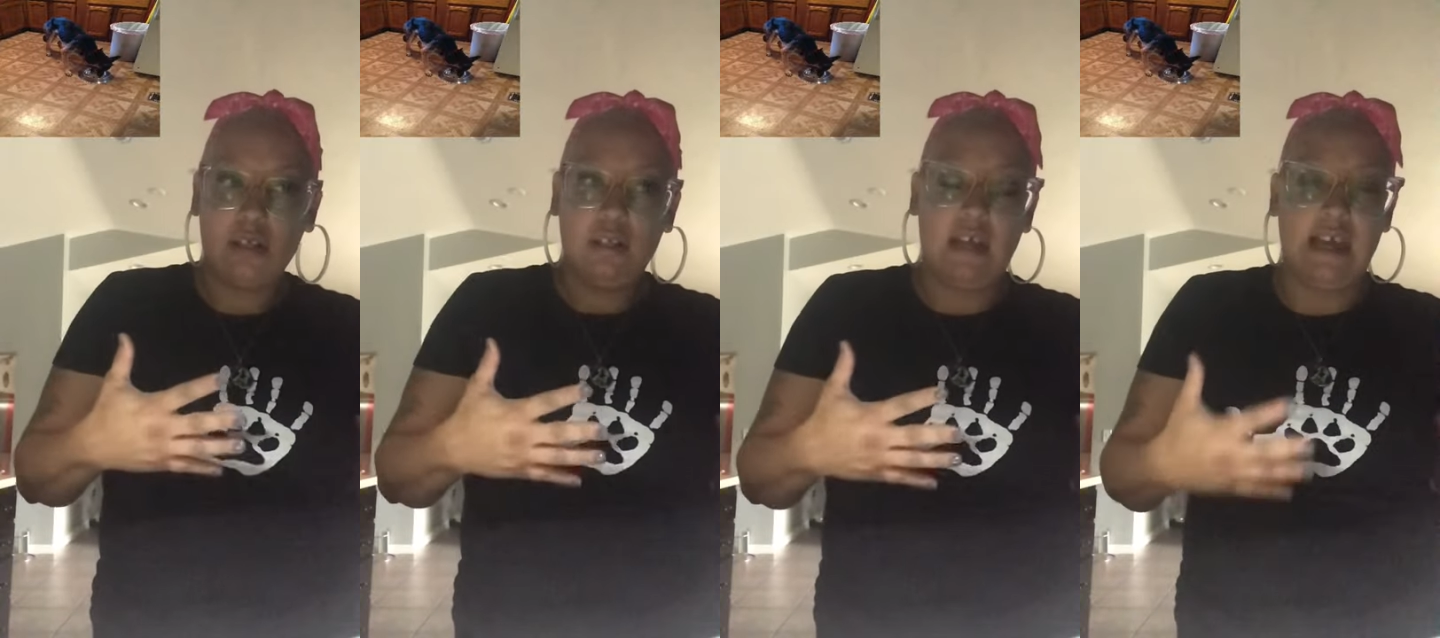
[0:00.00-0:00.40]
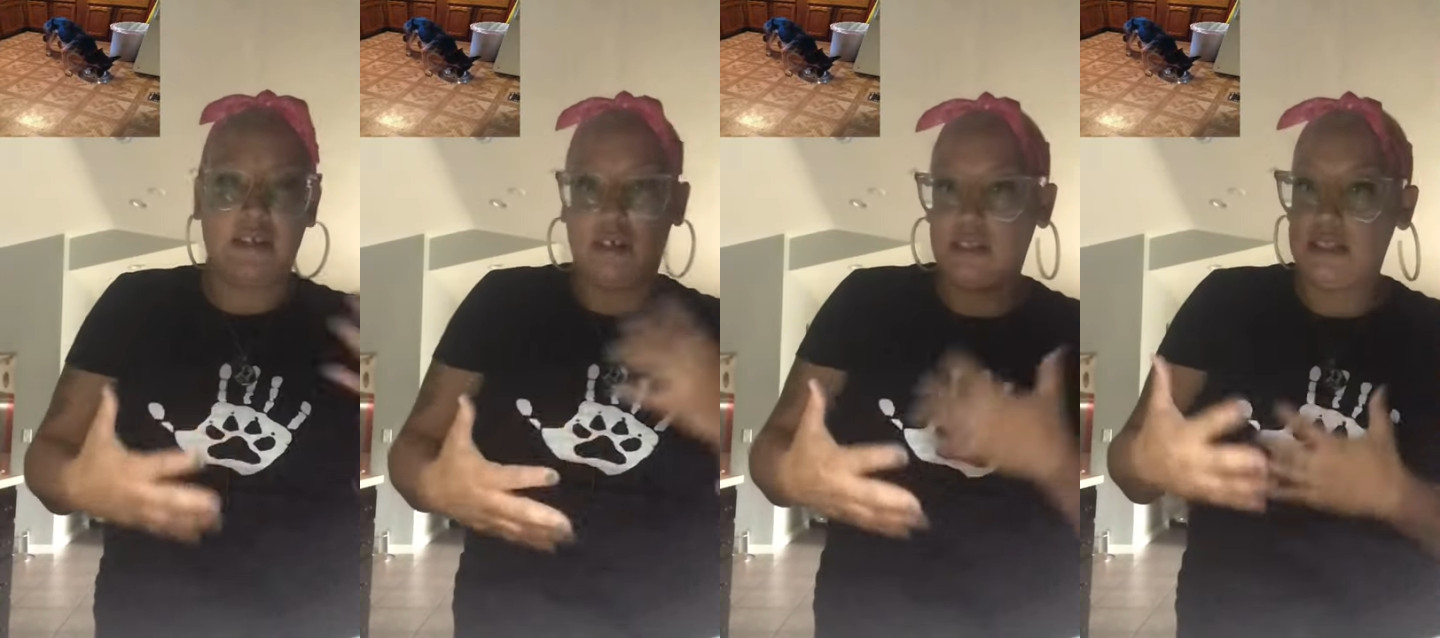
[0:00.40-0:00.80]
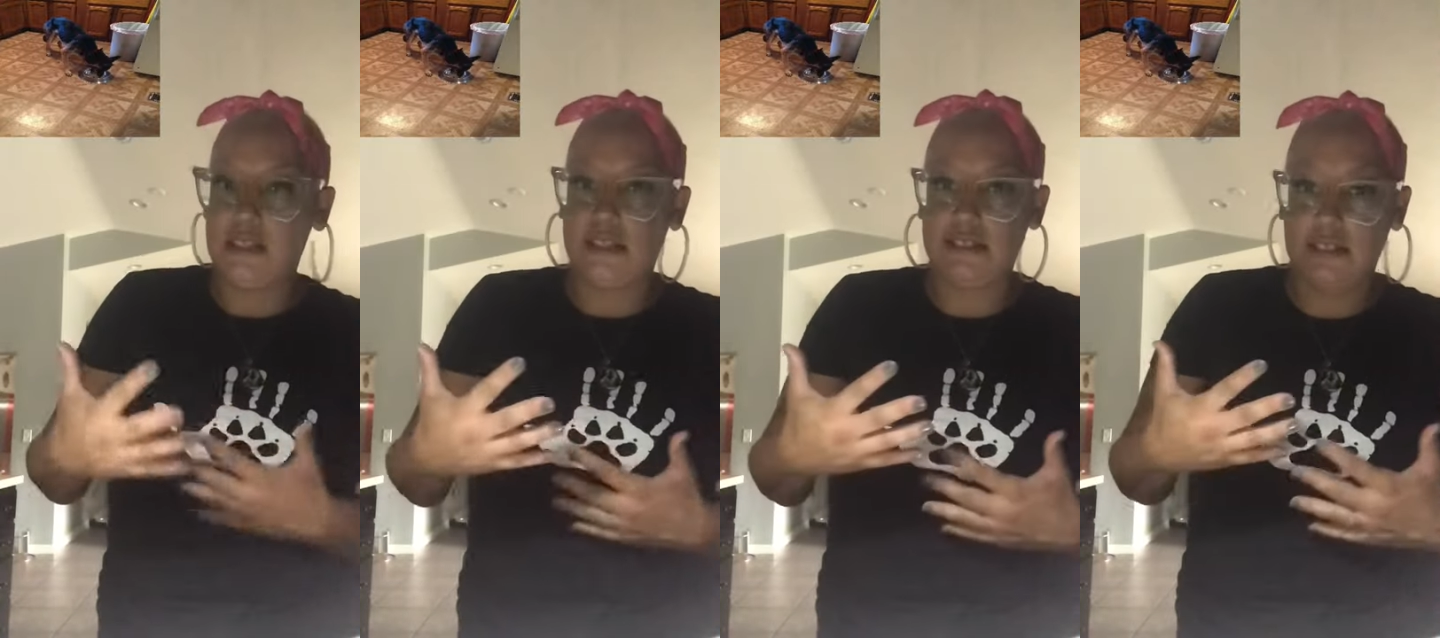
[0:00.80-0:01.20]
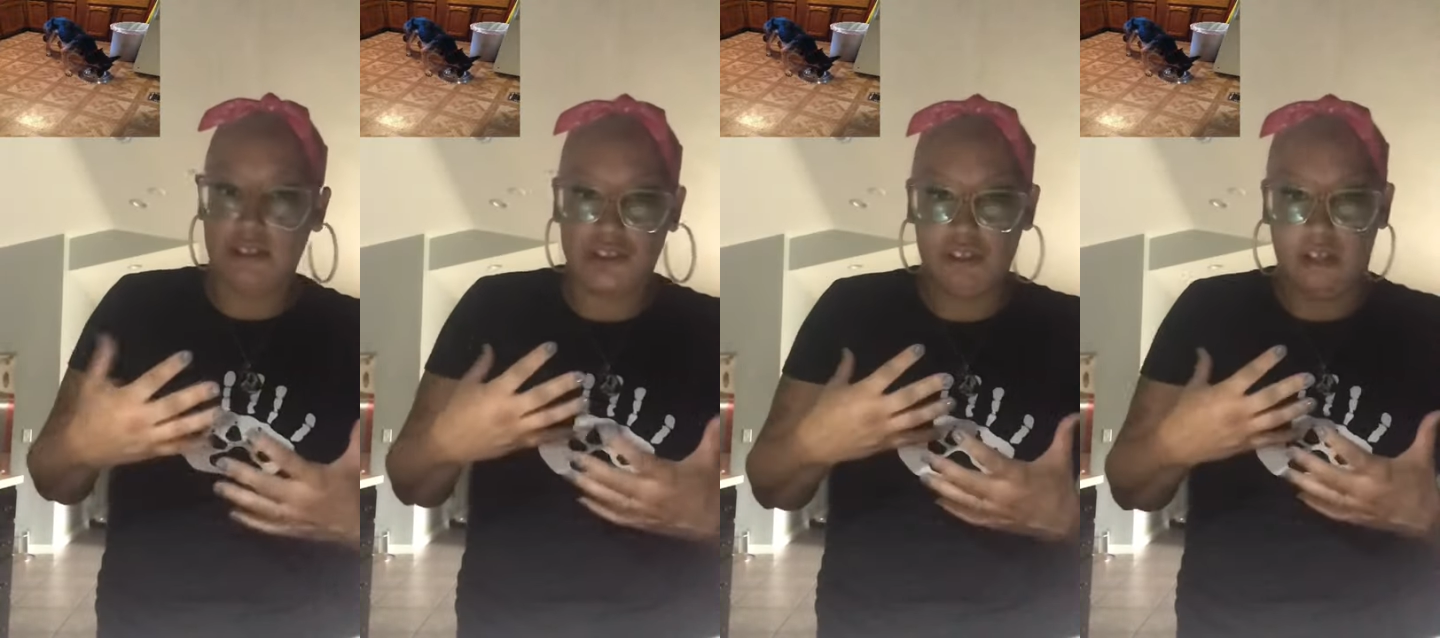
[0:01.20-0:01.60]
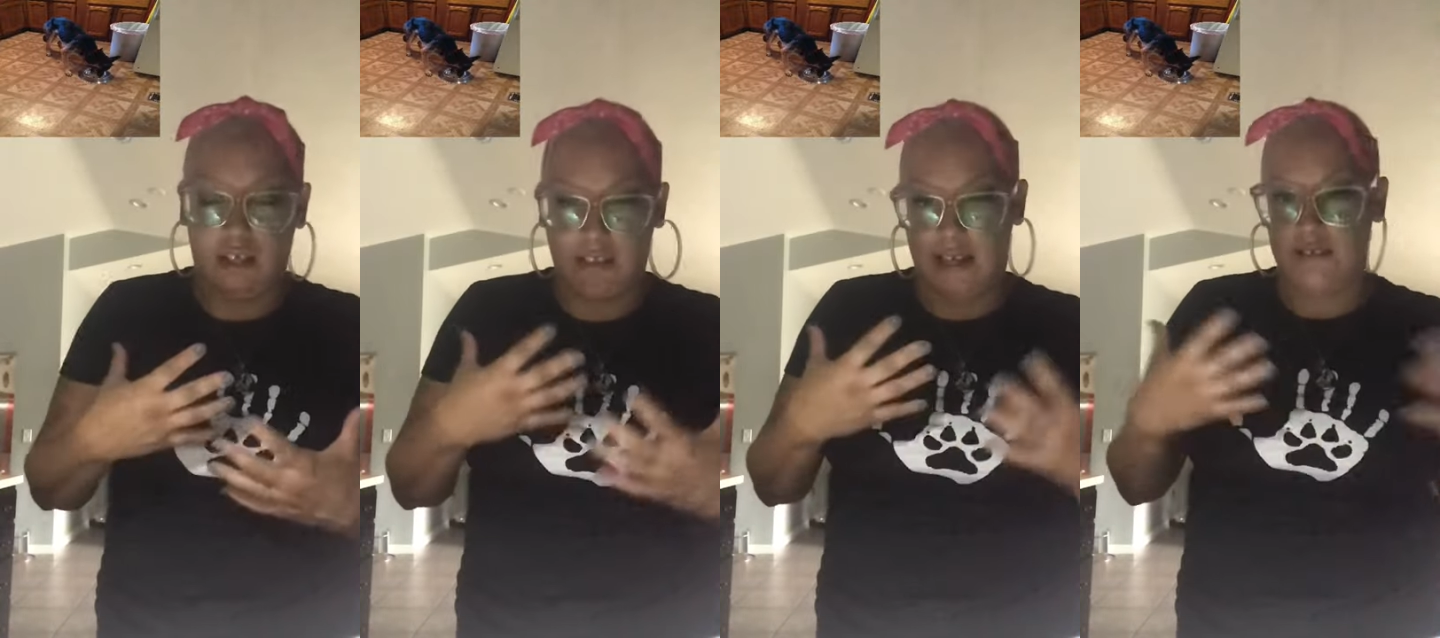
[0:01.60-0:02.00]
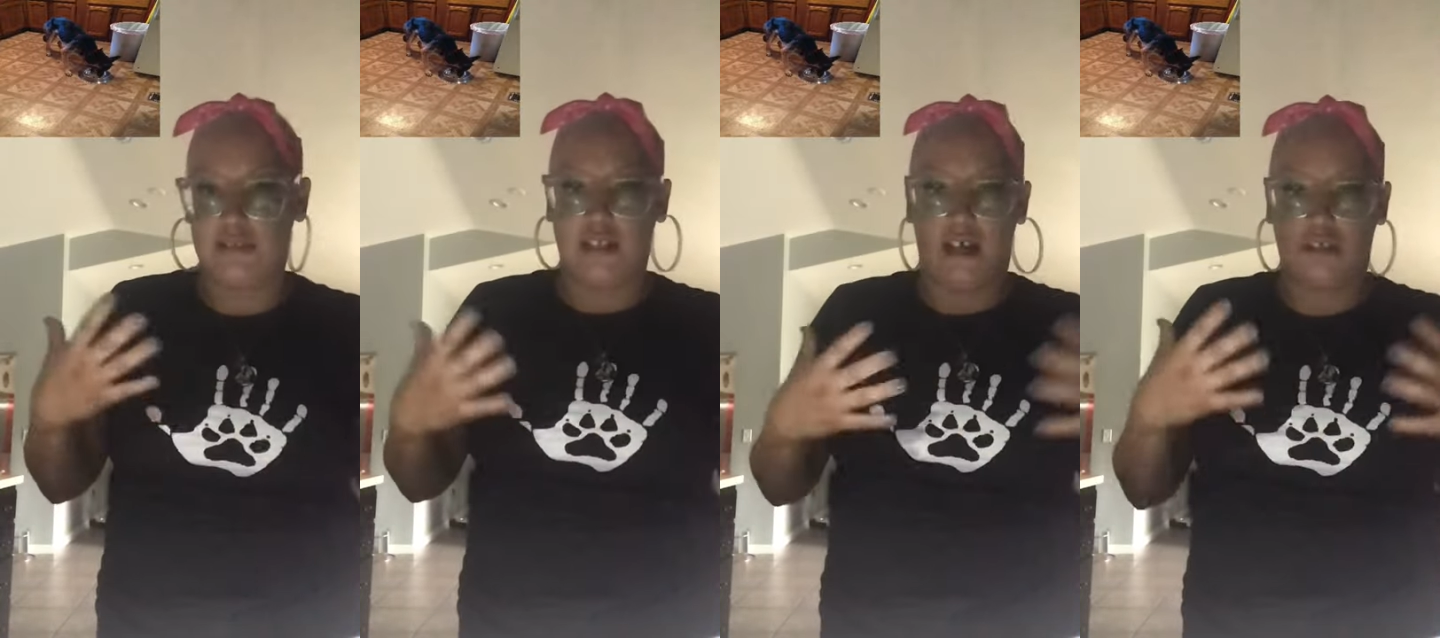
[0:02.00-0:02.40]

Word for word: And all it is is a lifestyle